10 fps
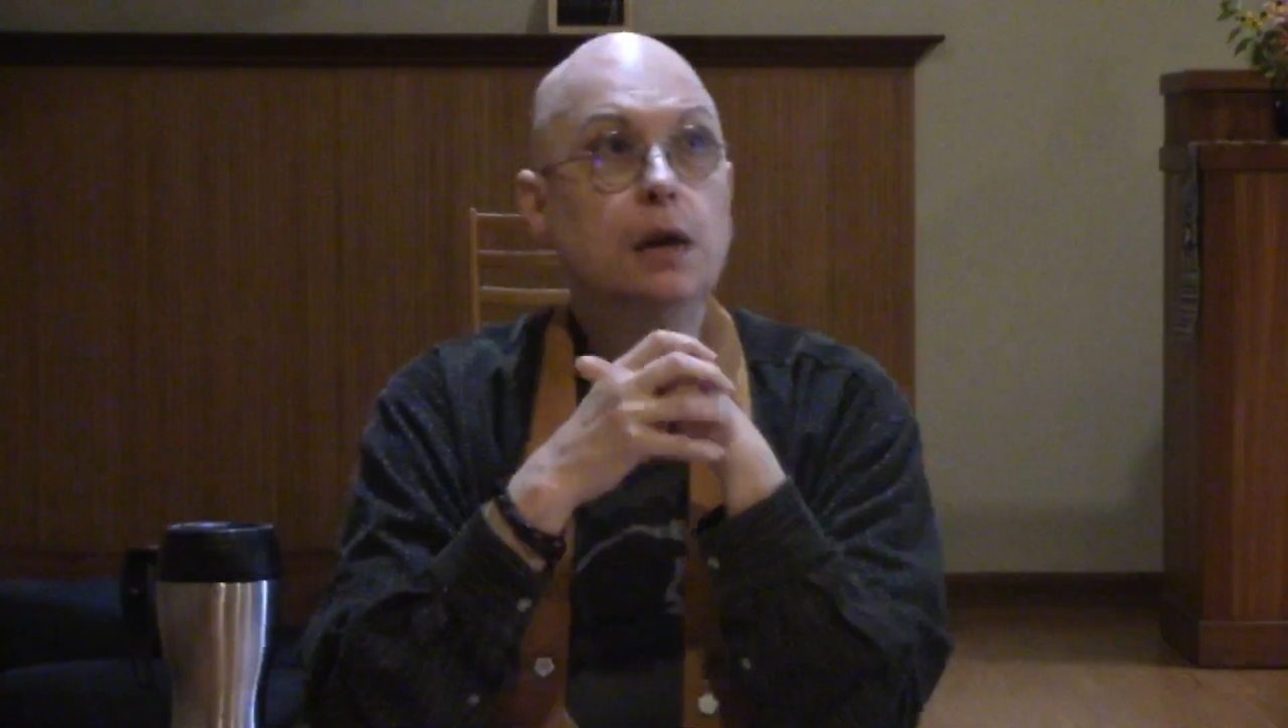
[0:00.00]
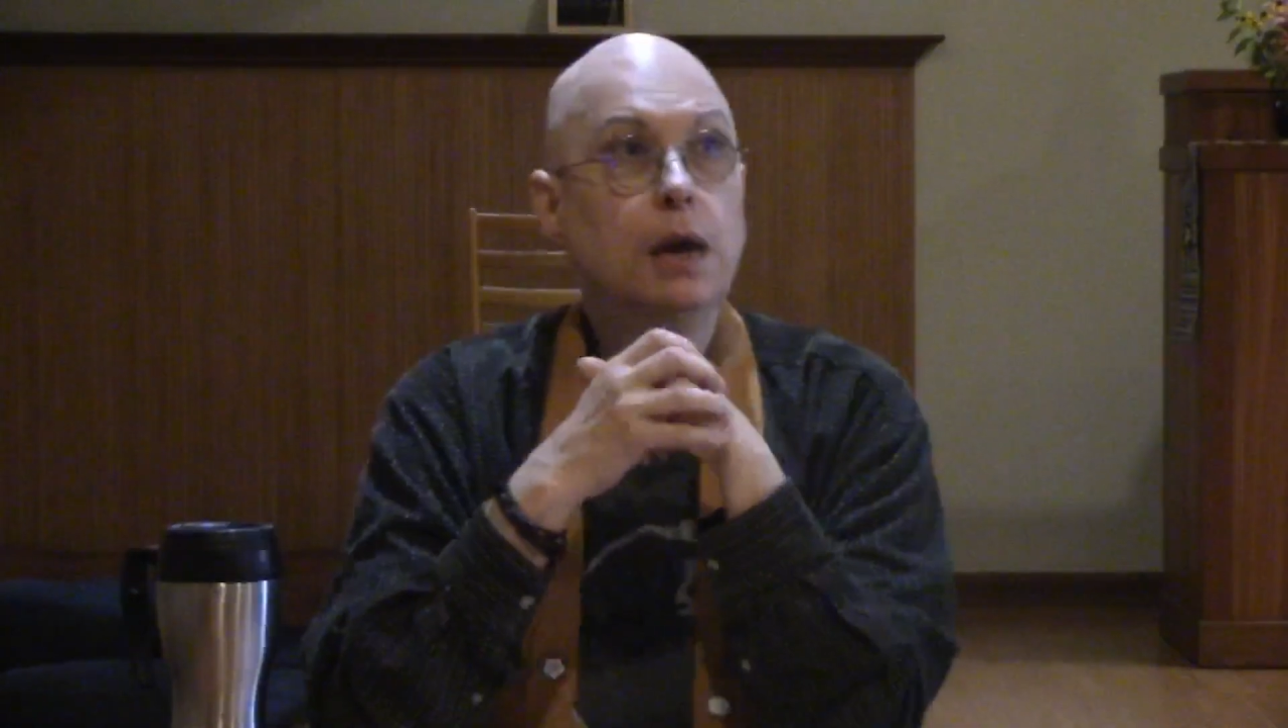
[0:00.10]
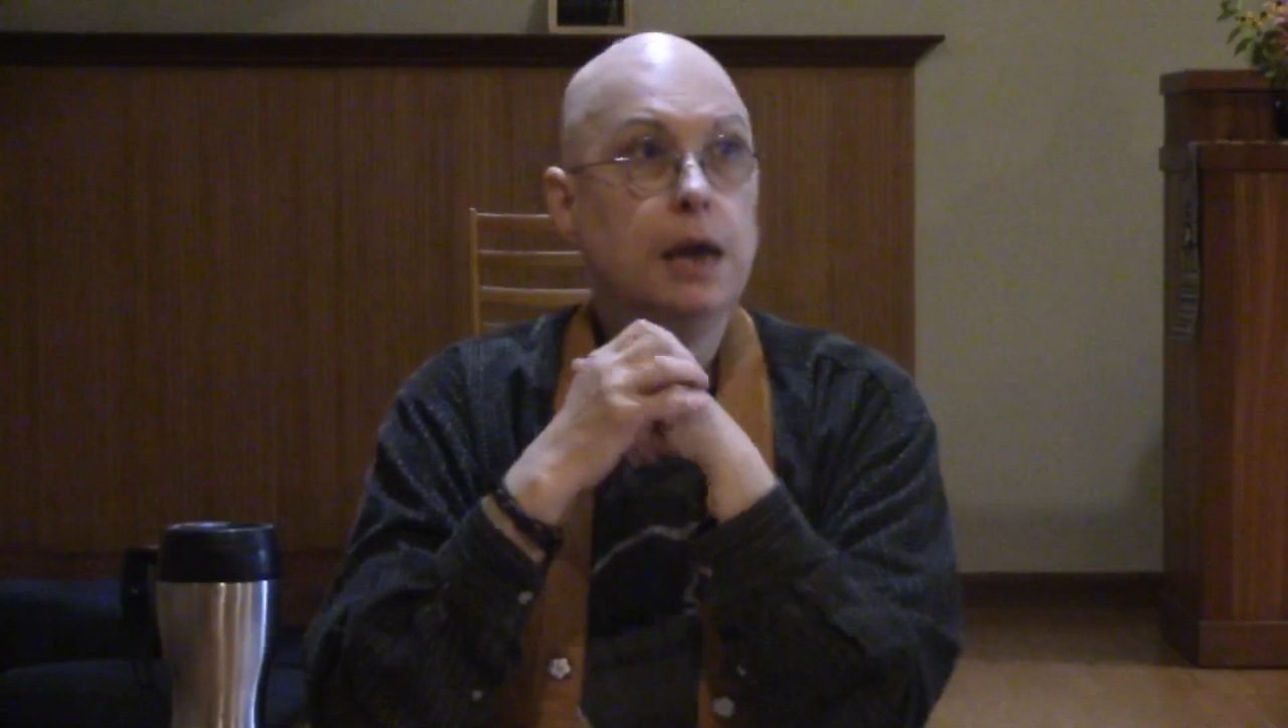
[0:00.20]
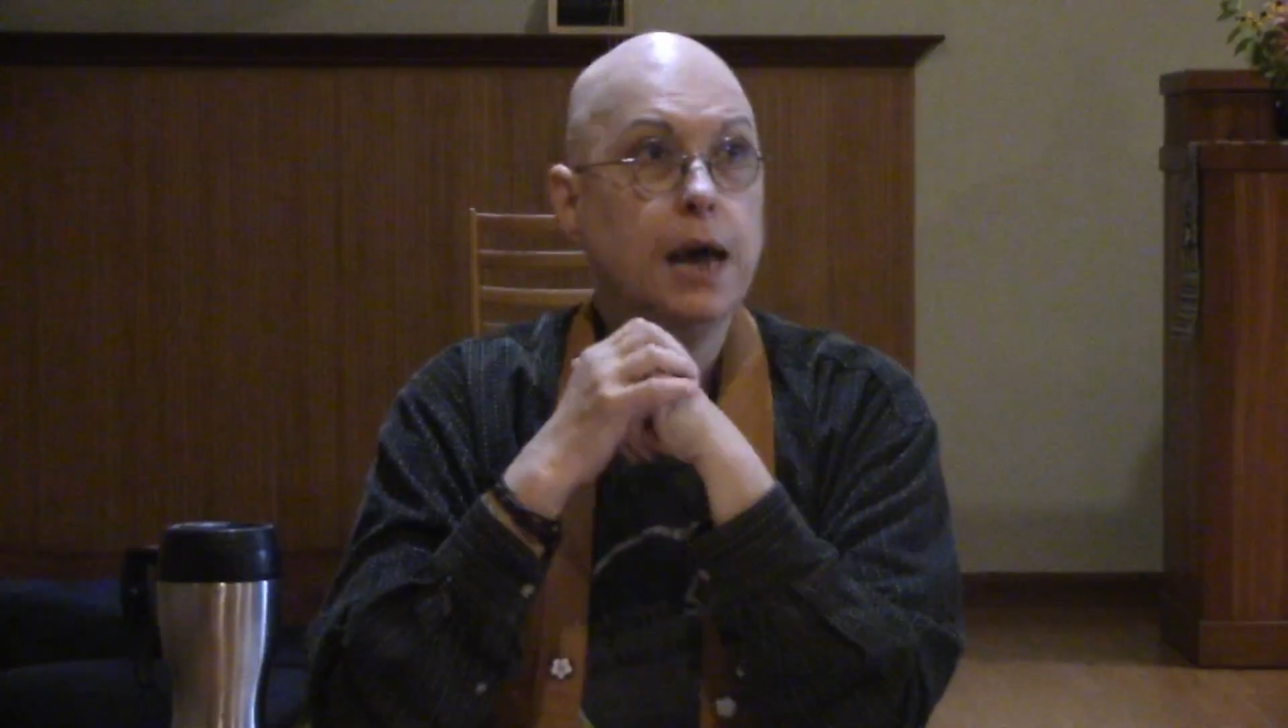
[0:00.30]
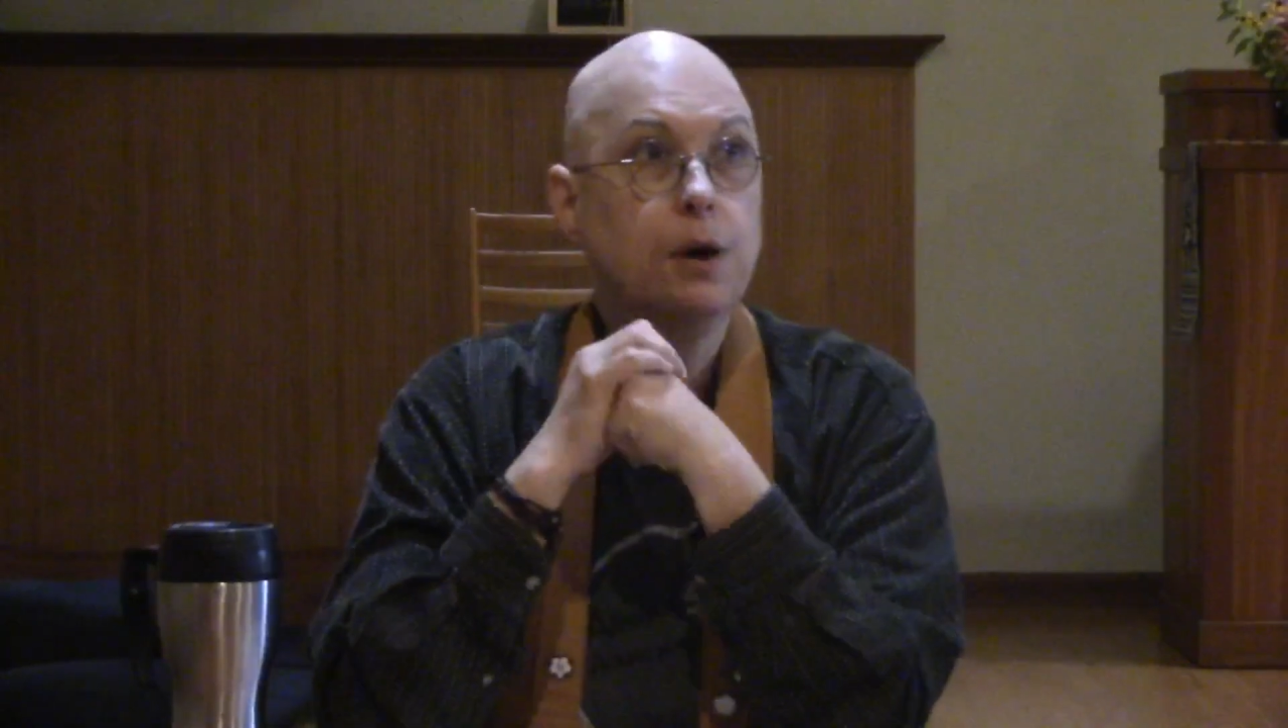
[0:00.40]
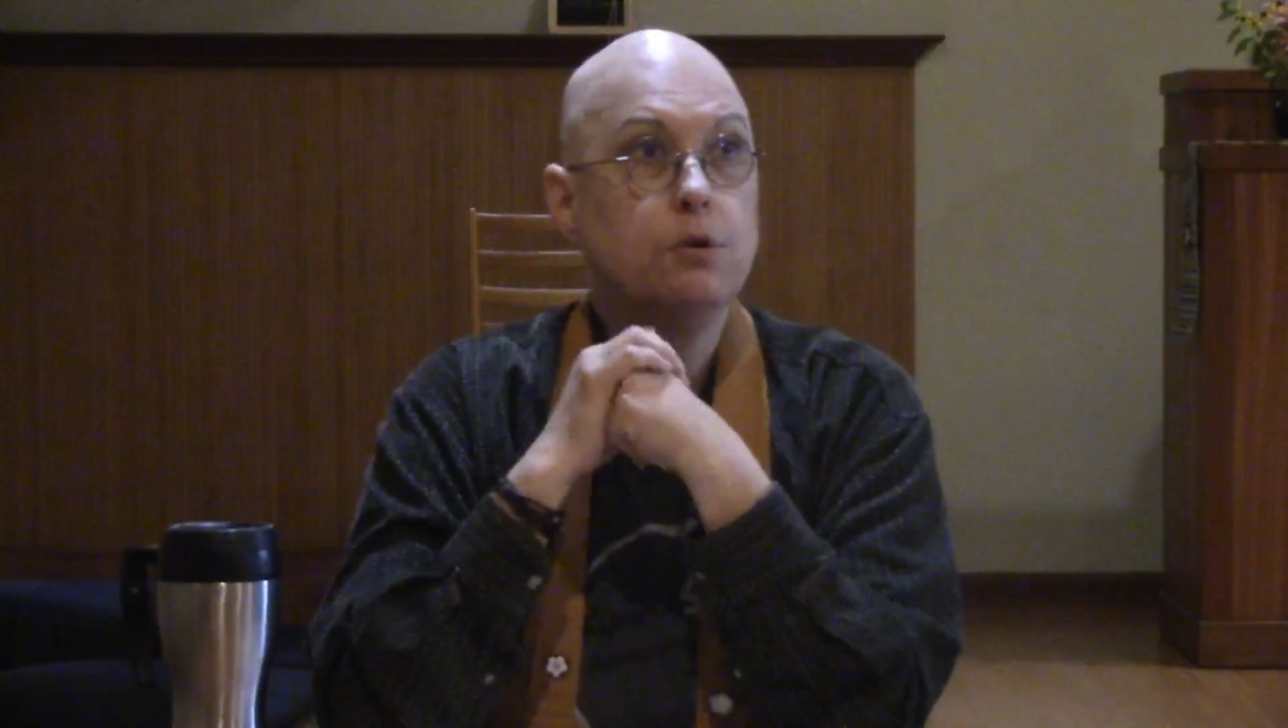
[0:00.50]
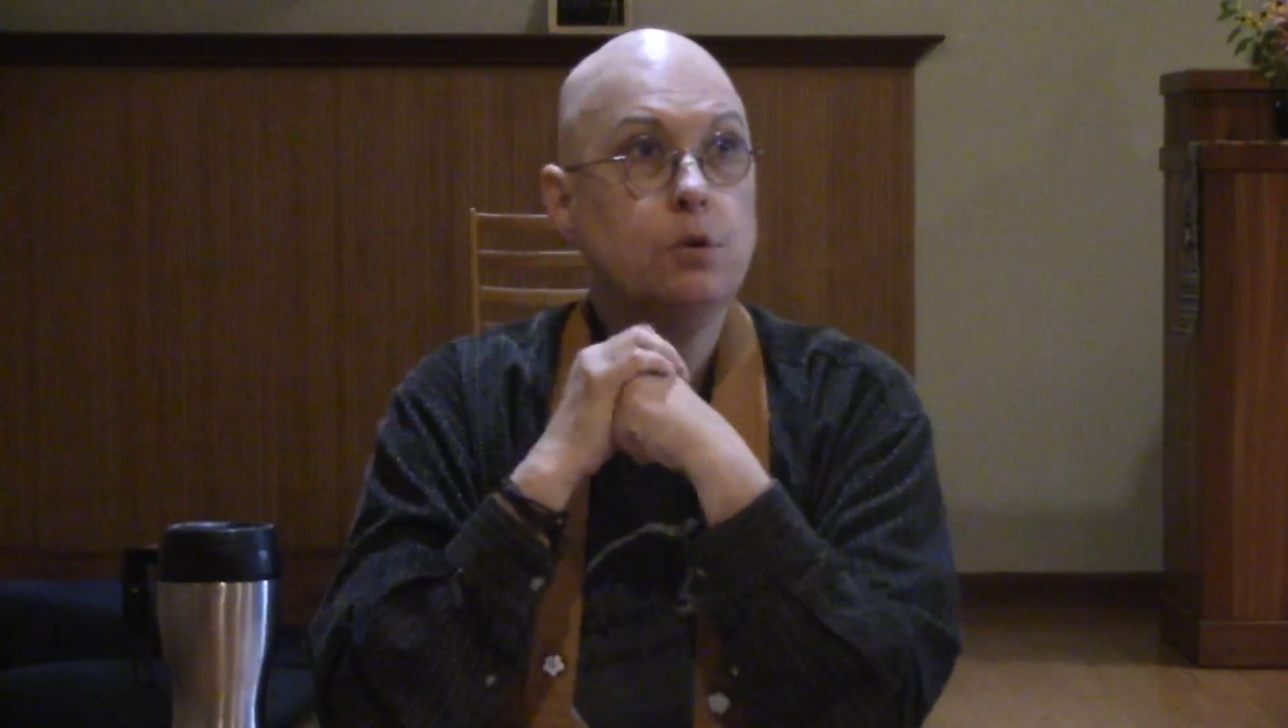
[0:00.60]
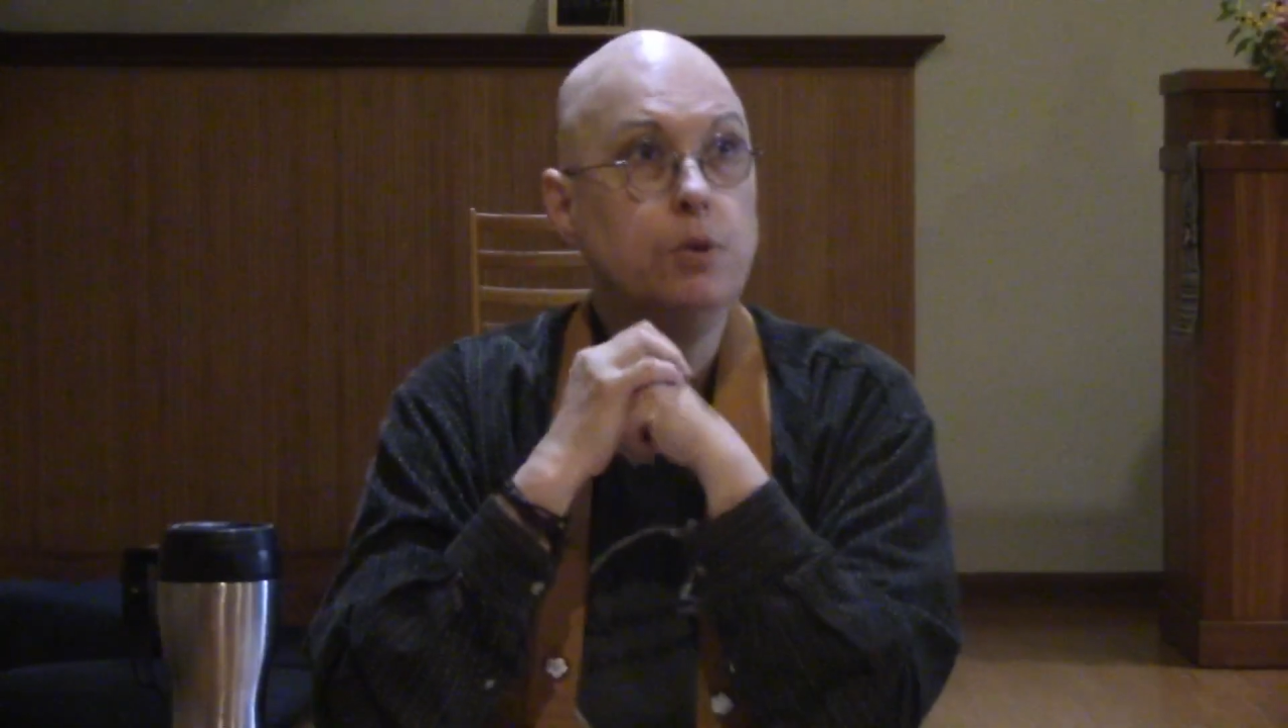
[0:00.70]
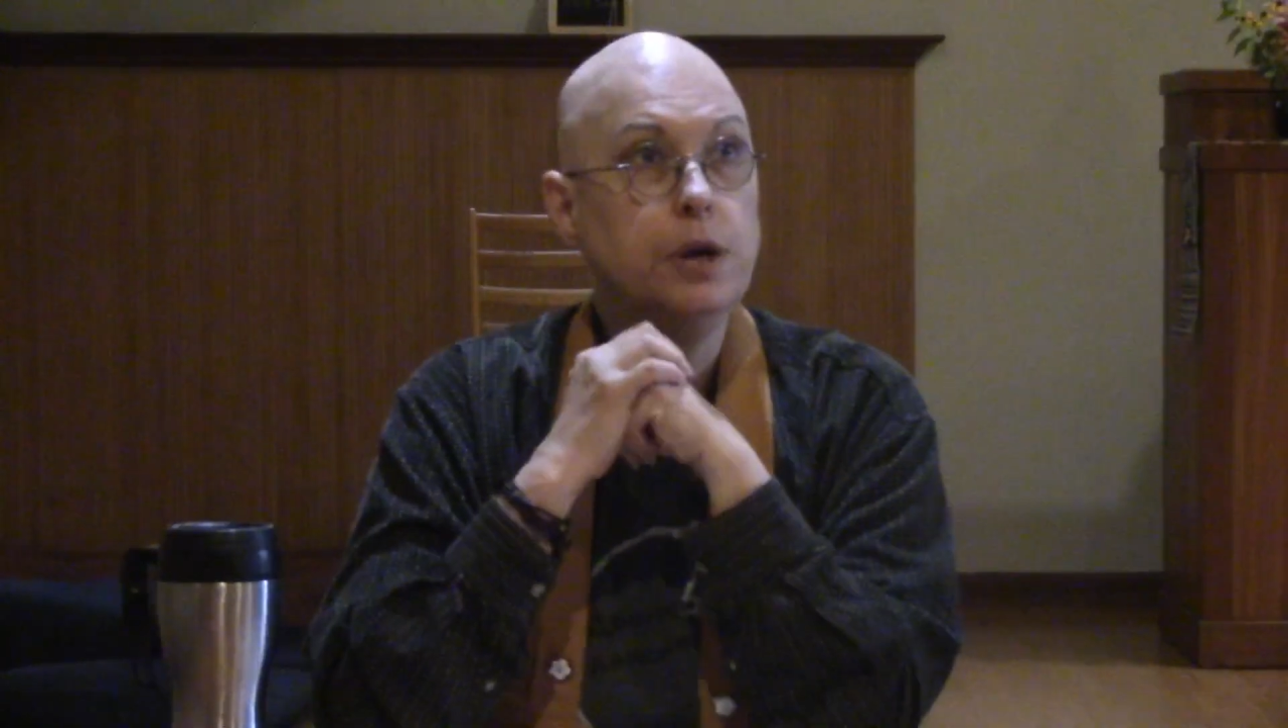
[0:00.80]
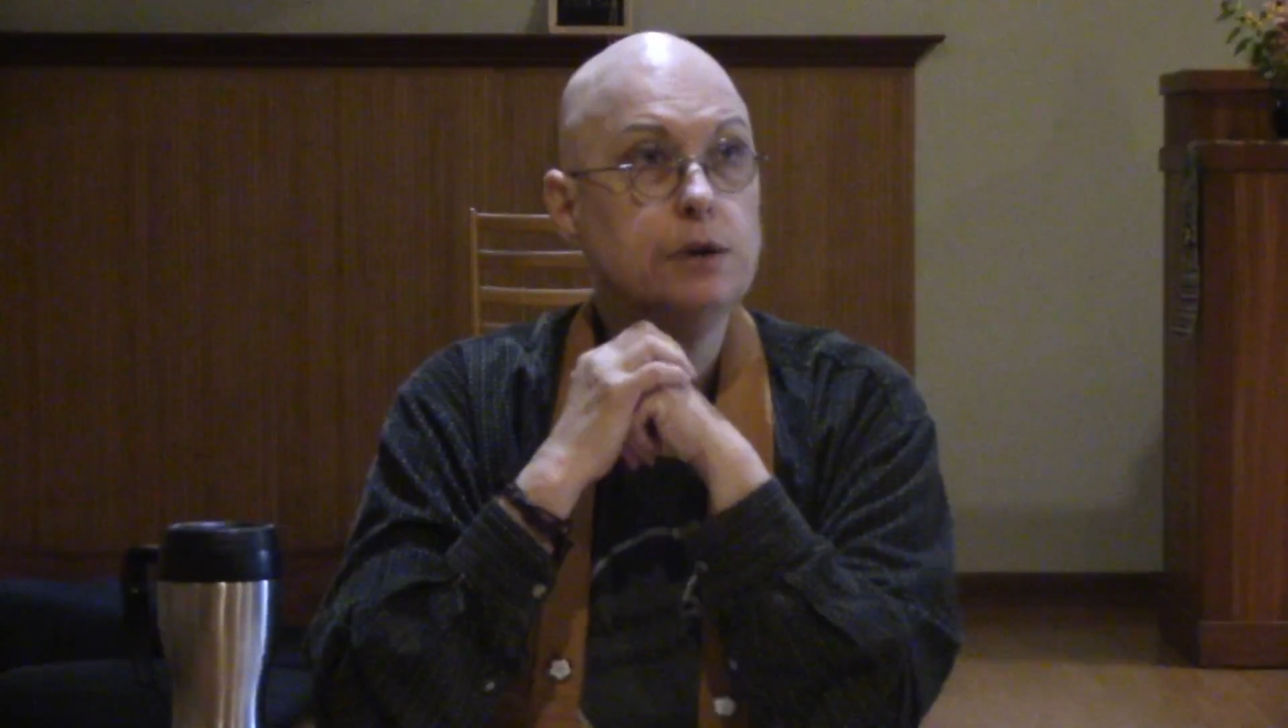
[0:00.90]
And how do
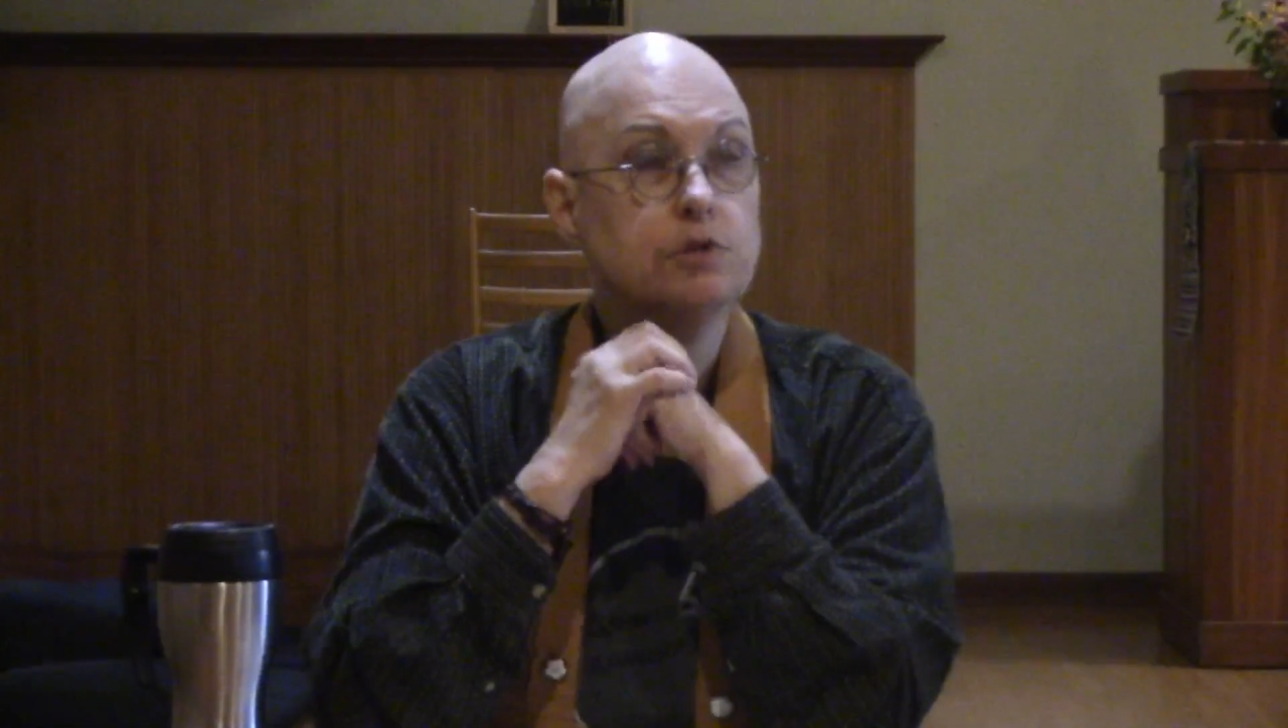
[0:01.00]
we